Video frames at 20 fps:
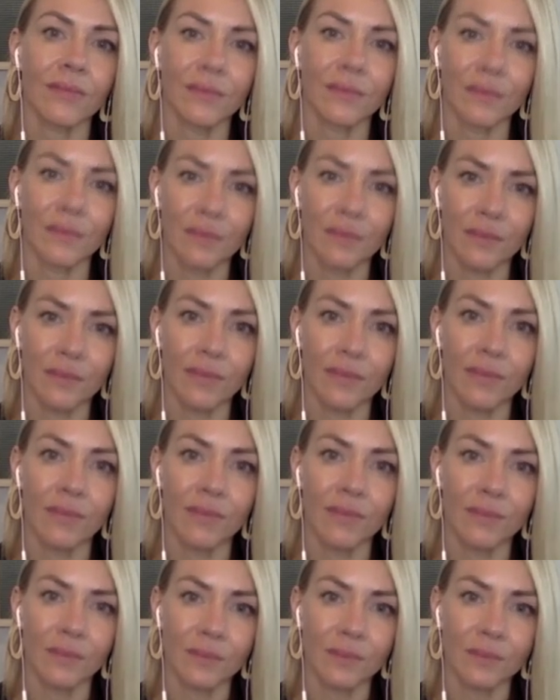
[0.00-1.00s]

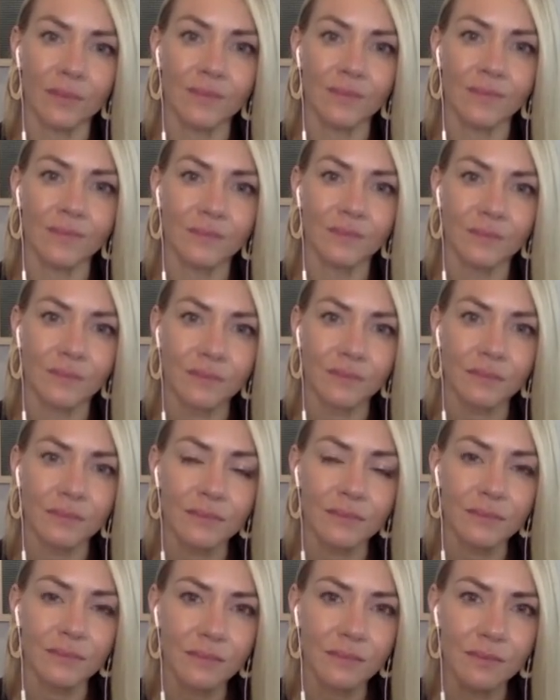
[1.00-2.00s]

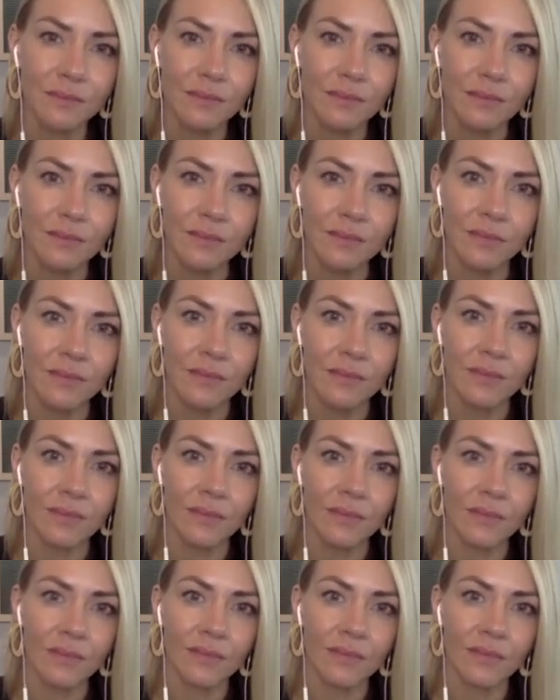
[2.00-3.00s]

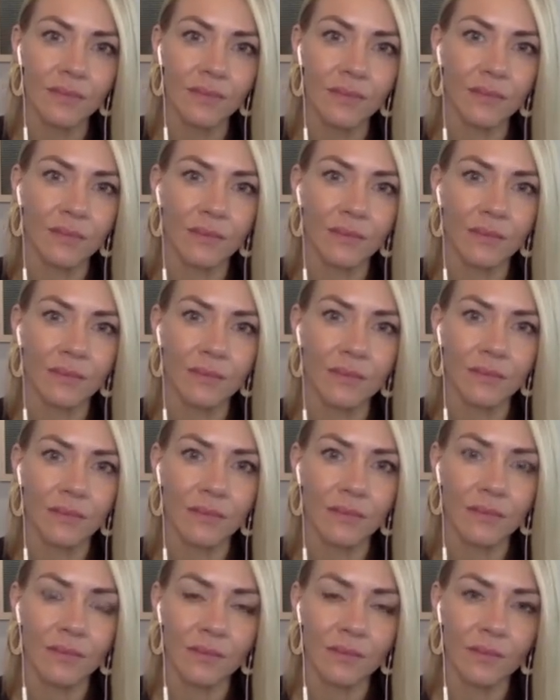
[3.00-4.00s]

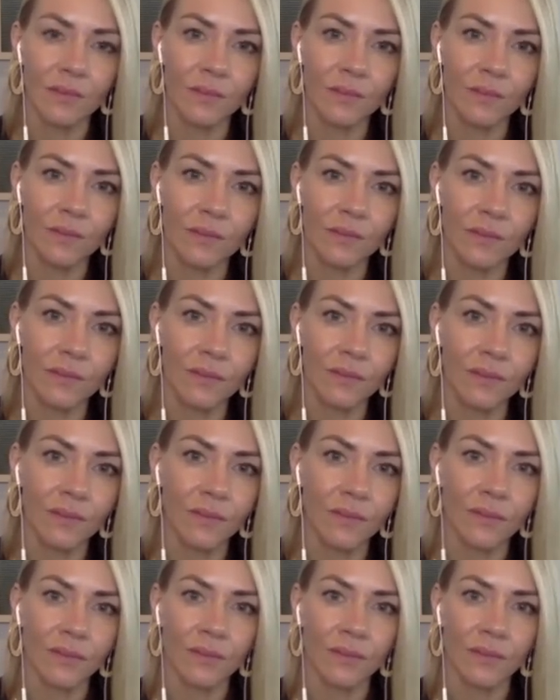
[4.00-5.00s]

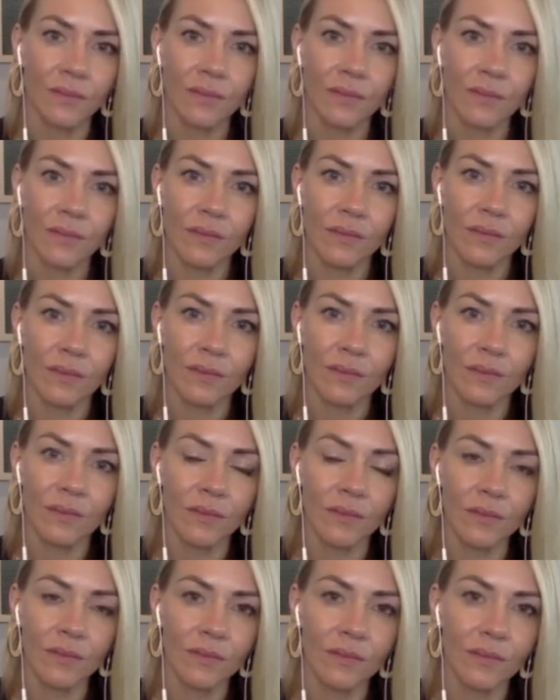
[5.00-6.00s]

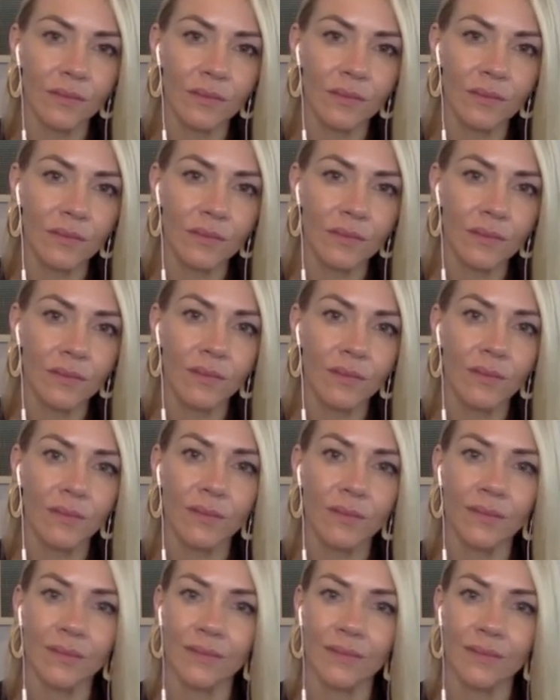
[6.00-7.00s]

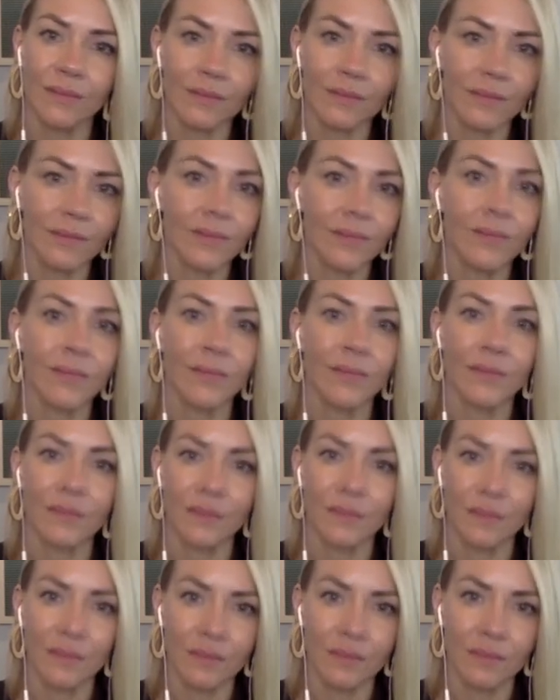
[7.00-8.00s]
[no speech]